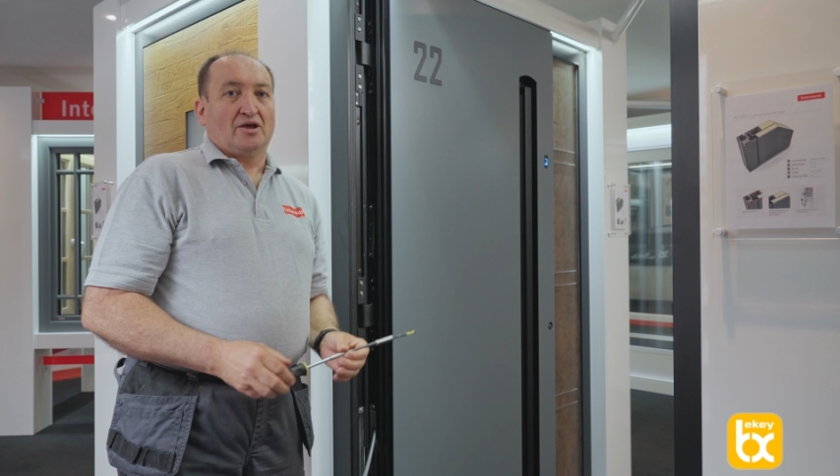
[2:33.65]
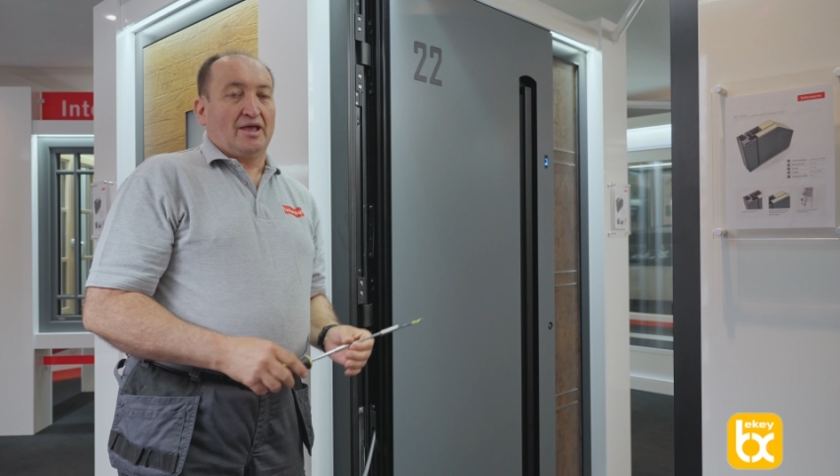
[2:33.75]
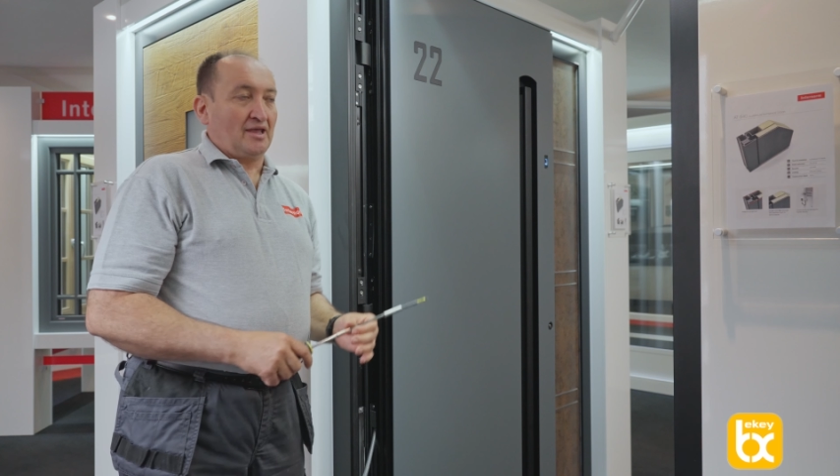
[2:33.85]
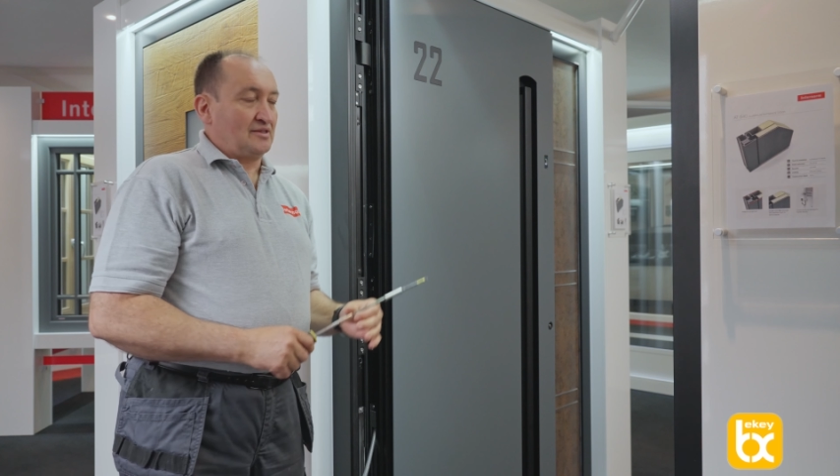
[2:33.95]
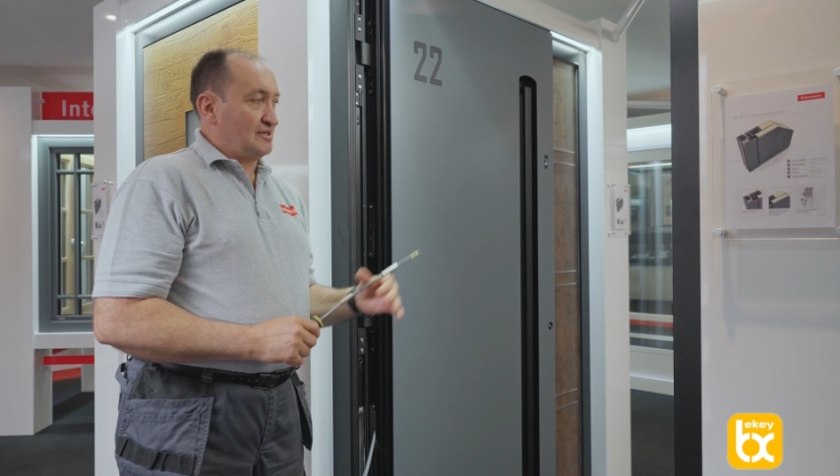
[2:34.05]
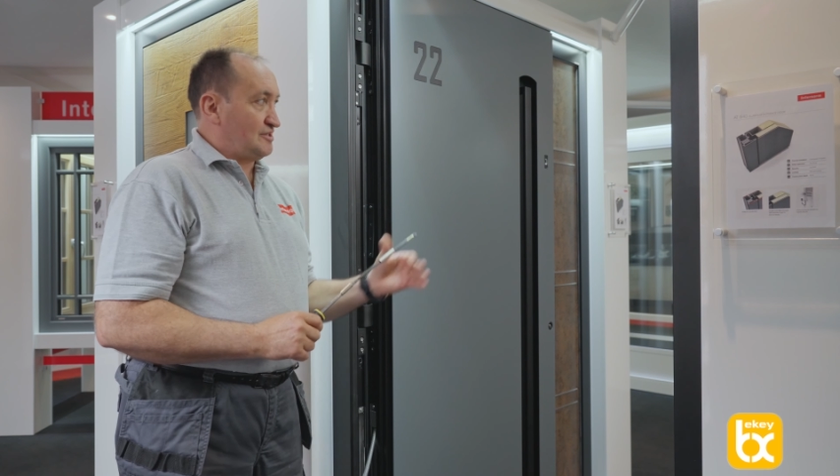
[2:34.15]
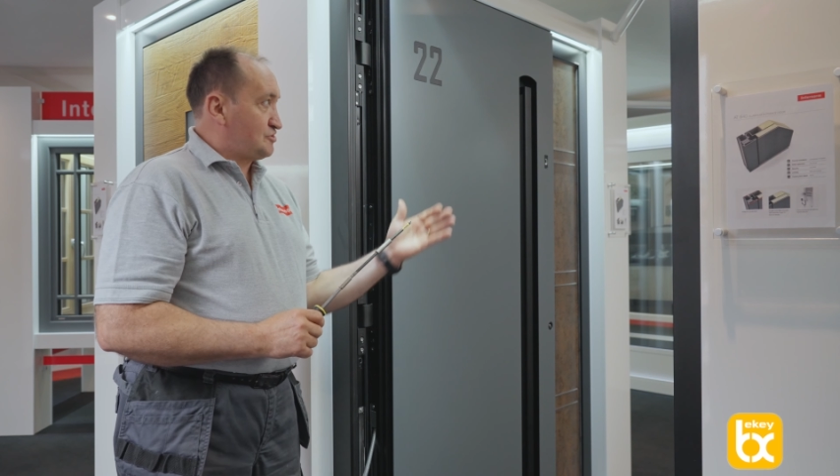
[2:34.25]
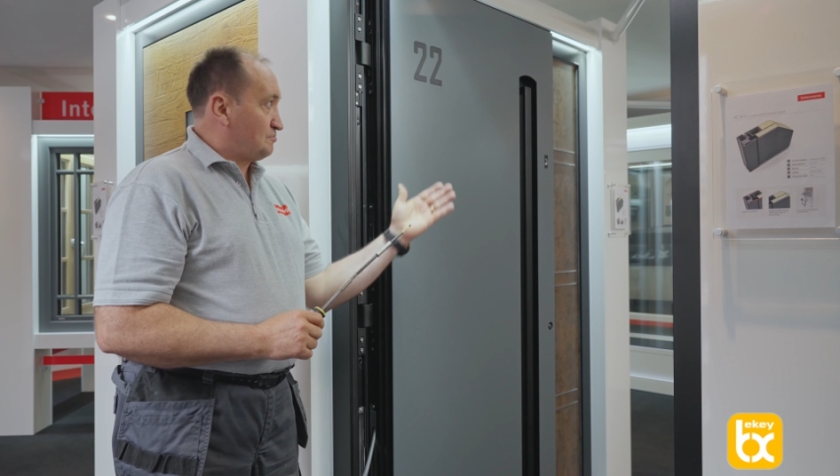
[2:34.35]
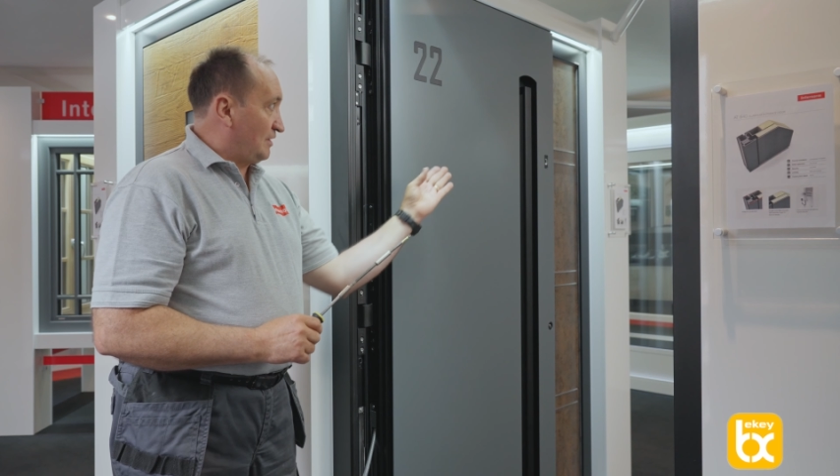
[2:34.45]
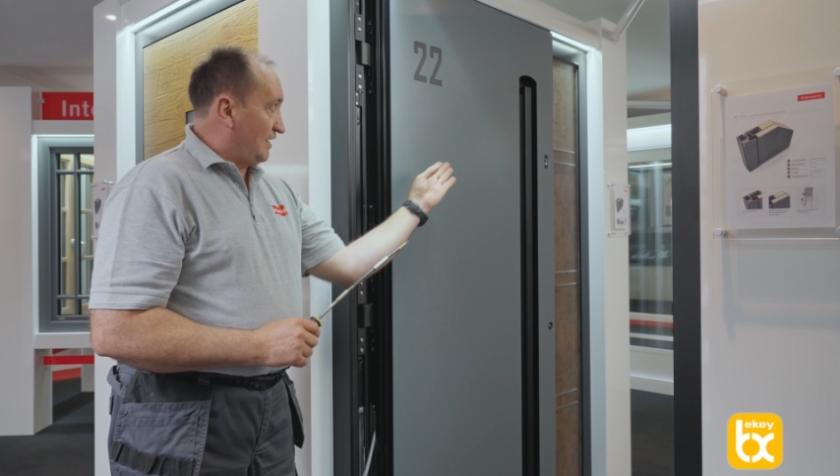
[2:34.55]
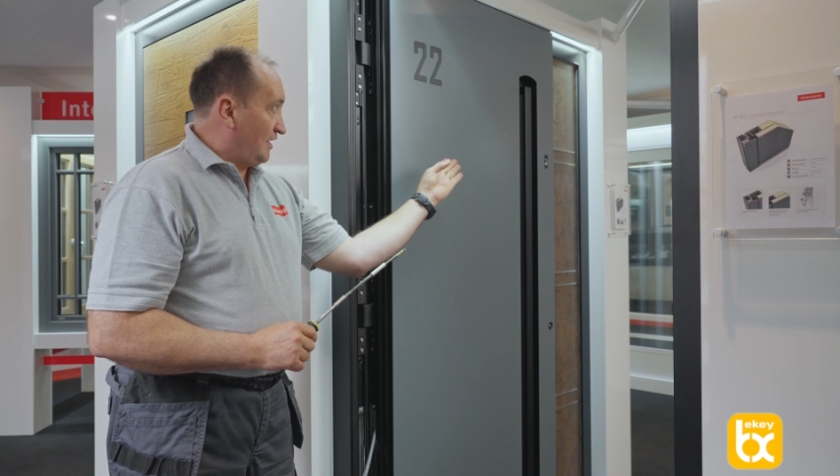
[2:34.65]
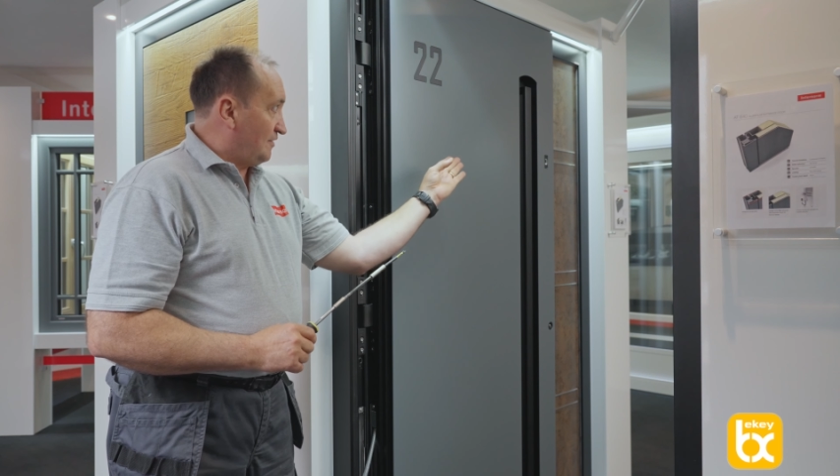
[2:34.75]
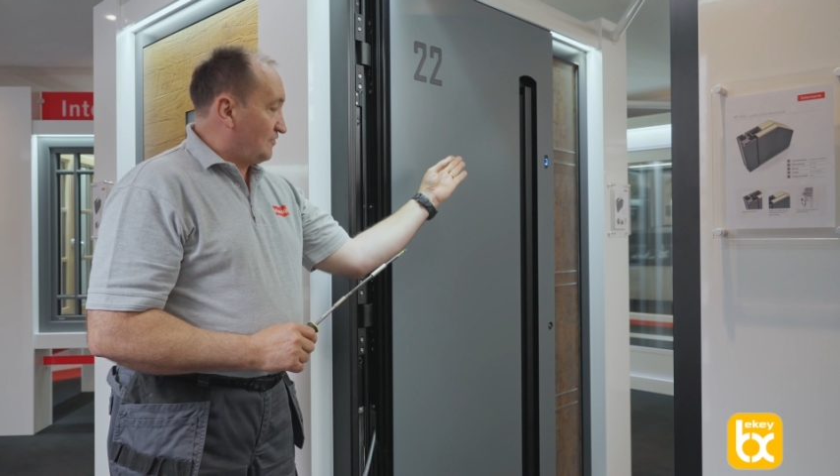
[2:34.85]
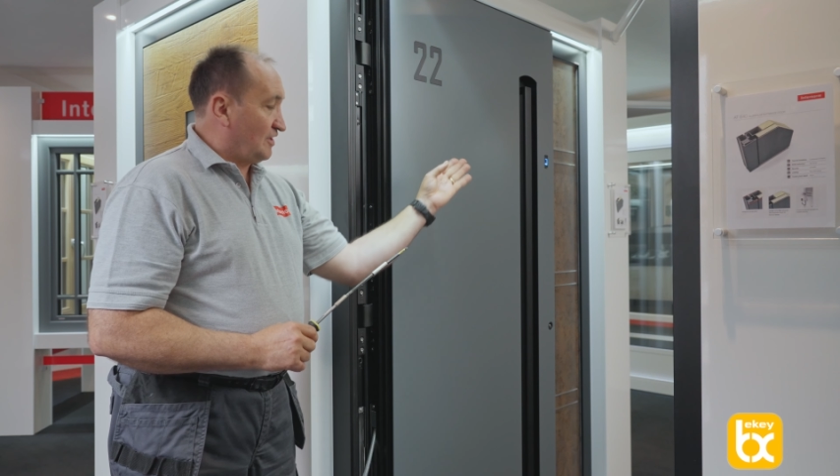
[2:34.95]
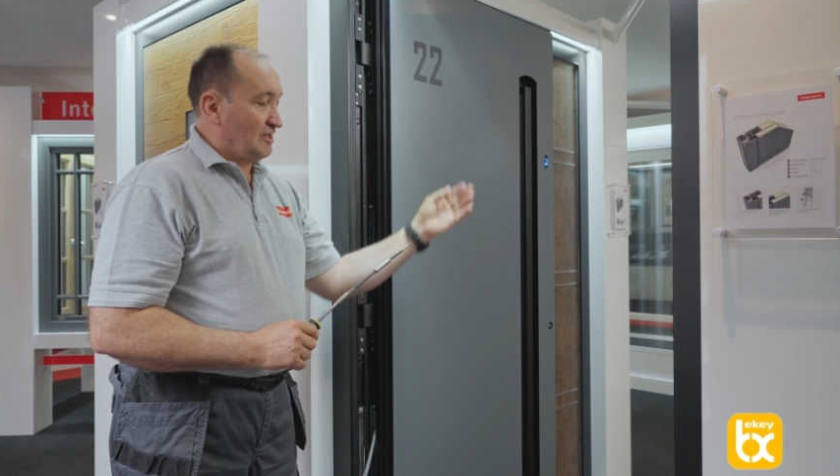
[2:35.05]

and the display